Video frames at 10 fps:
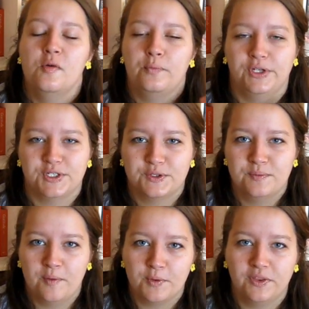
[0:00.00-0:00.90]
But just
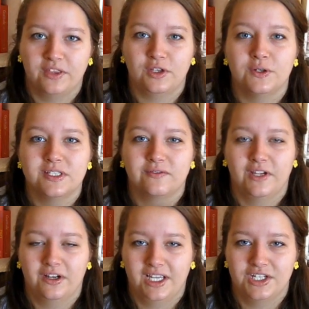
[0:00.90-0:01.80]
remember that those
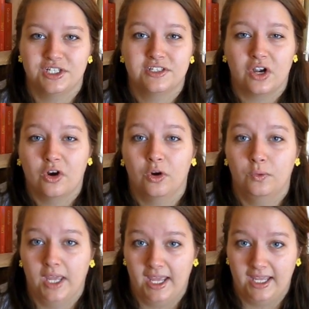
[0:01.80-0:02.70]
variations are
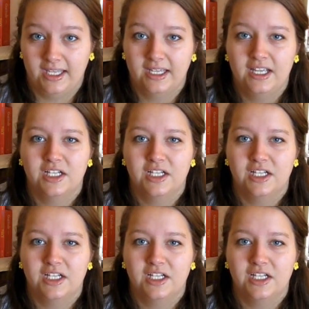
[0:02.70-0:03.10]
okay.